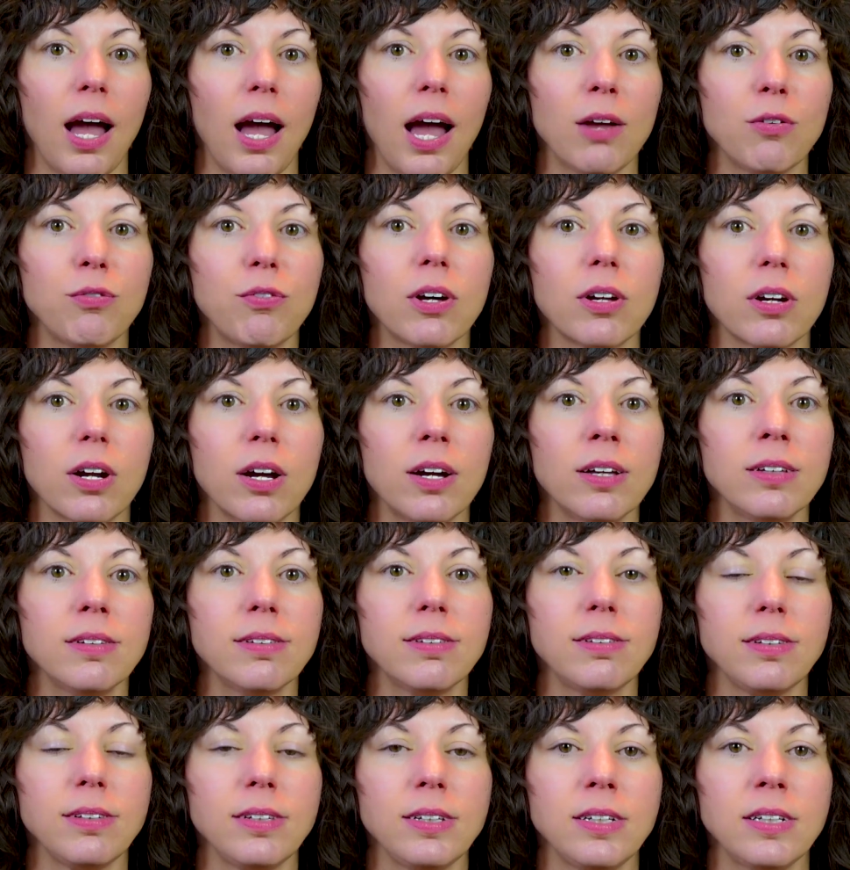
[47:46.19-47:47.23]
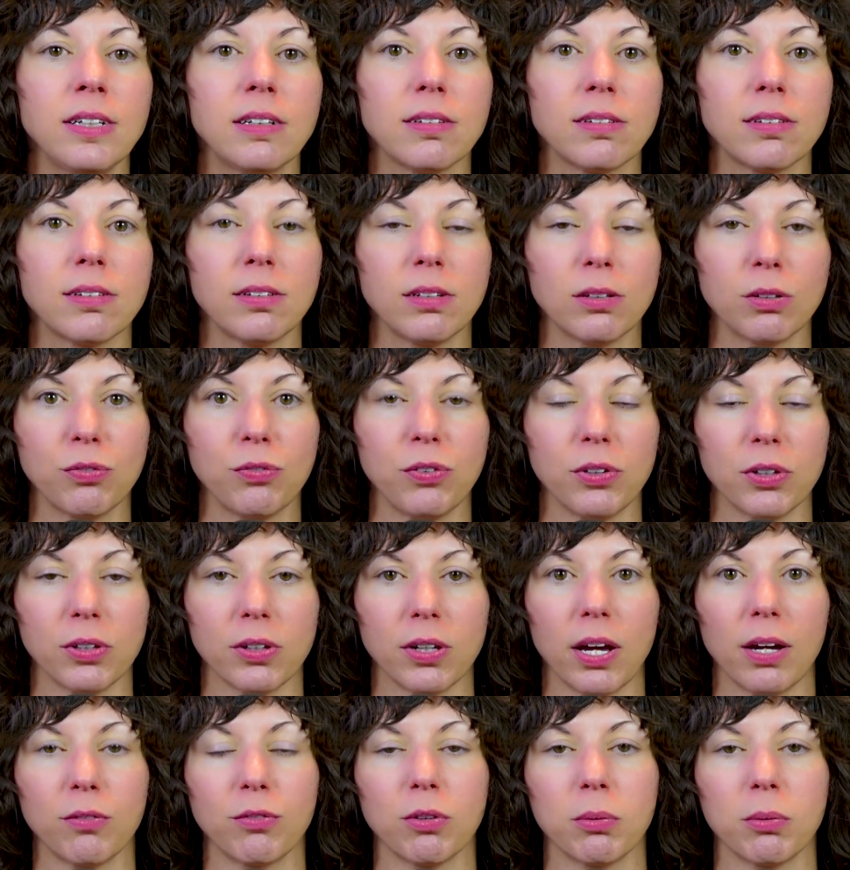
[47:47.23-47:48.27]
I felt unseen and still feel
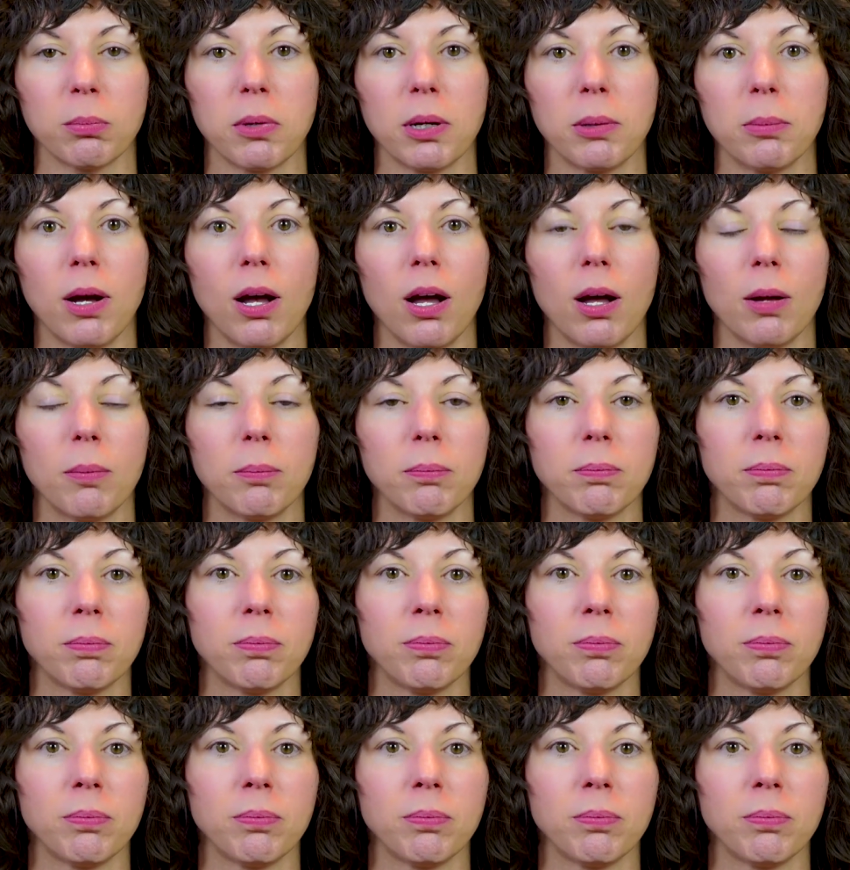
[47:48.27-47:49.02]
that from my mom.